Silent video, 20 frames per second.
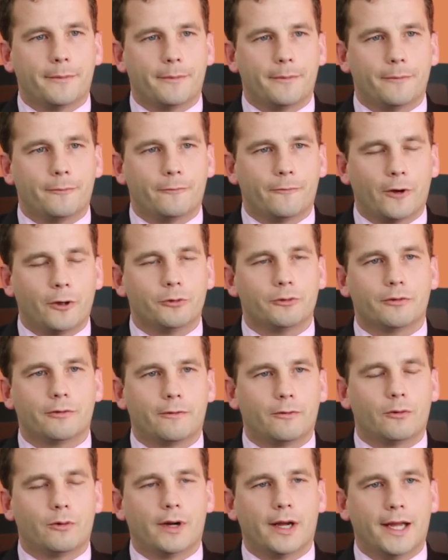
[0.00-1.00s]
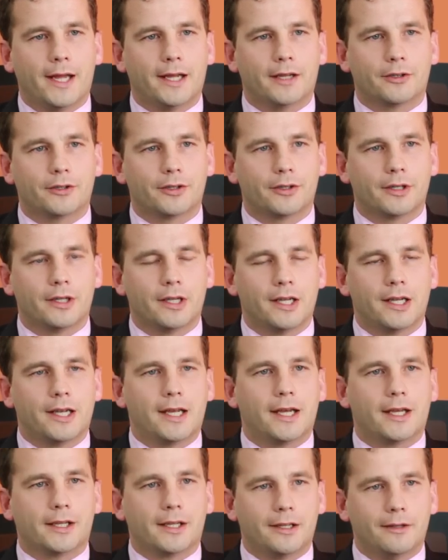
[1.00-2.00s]
vote for ACT
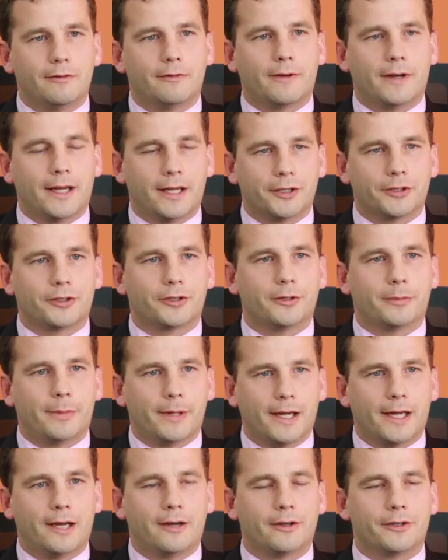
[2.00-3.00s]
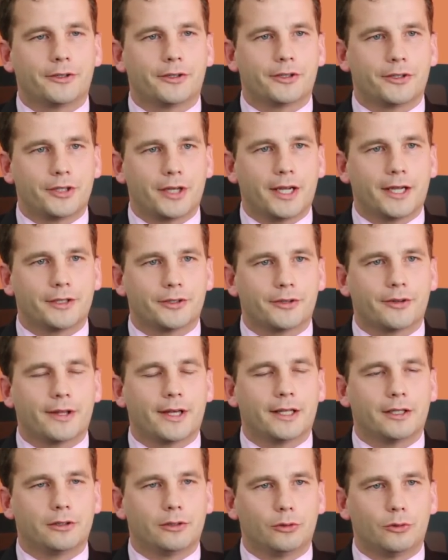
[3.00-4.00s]
and give us the power to change
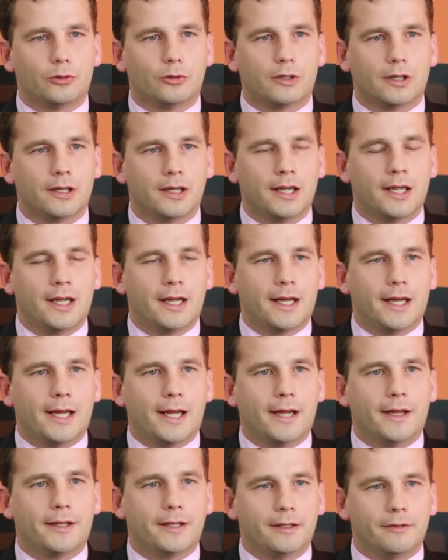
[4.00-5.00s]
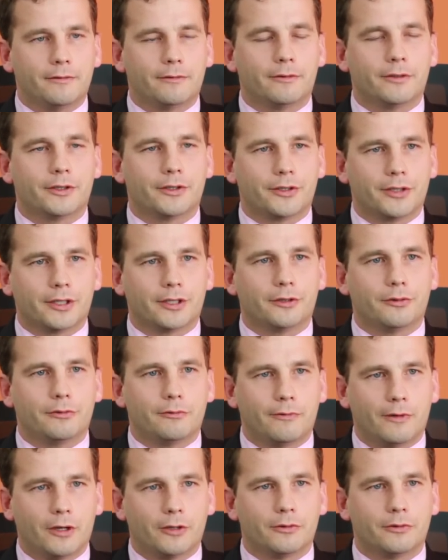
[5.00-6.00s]
that law. Every single
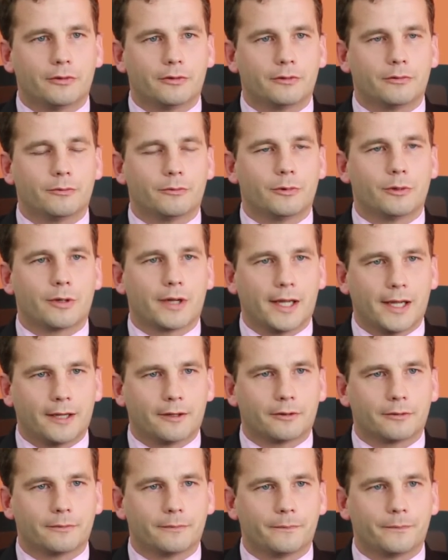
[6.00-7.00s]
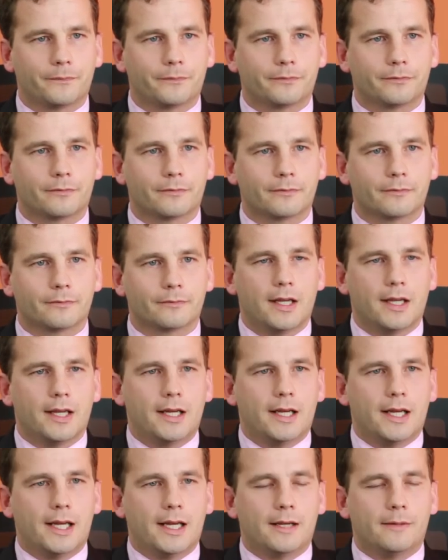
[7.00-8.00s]
vote will count.
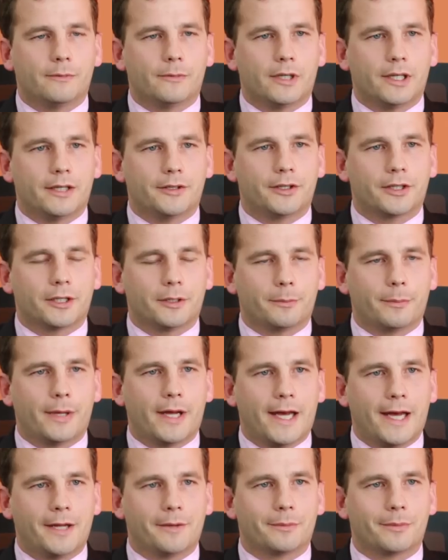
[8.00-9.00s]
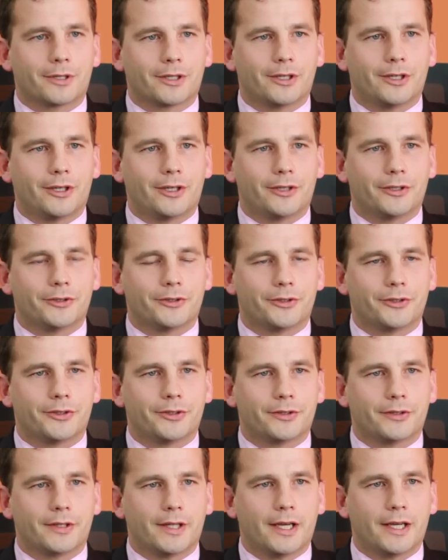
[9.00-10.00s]
I think in part
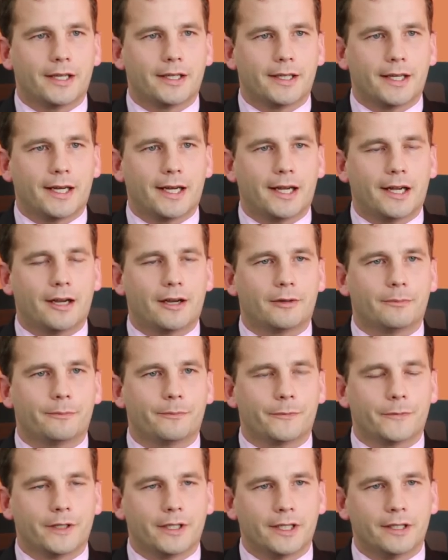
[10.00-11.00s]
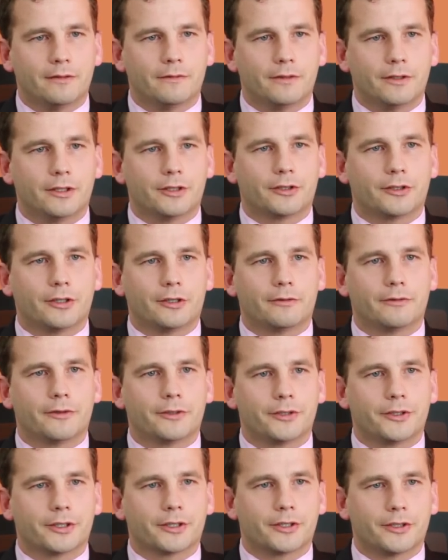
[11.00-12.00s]
because they are envious of
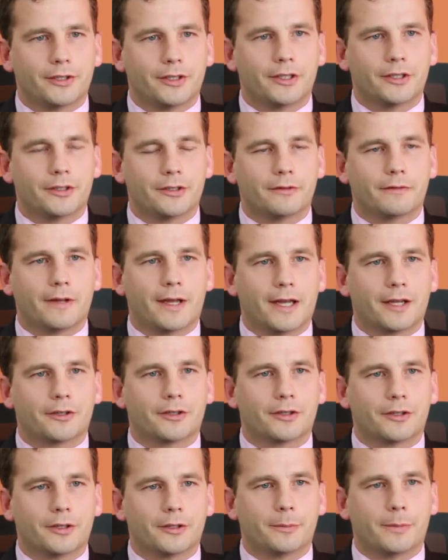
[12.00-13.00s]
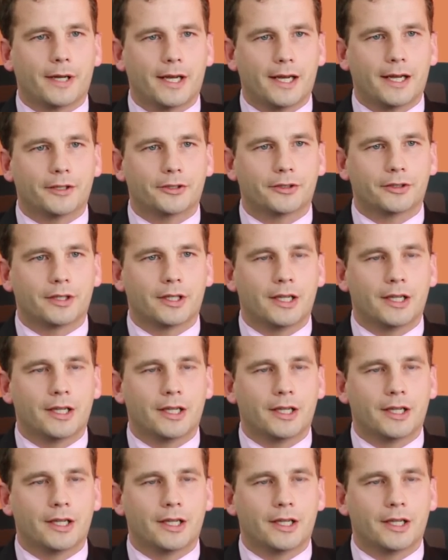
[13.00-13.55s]
the success of ACT in the past.